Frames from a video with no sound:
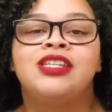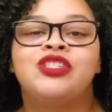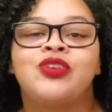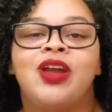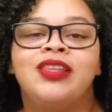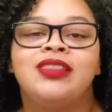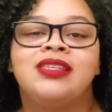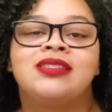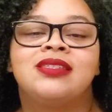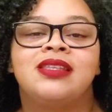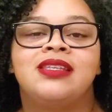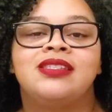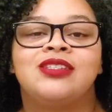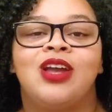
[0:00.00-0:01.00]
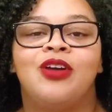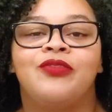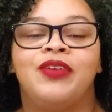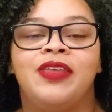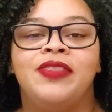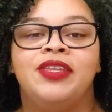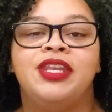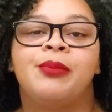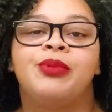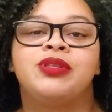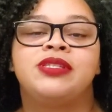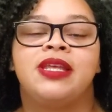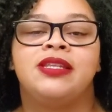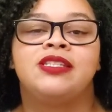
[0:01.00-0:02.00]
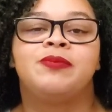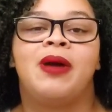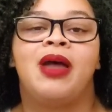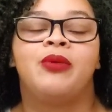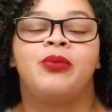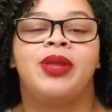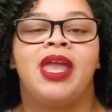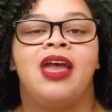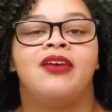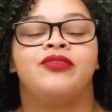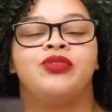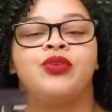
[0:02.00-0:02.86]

To start this list off, in the number ten spot, we have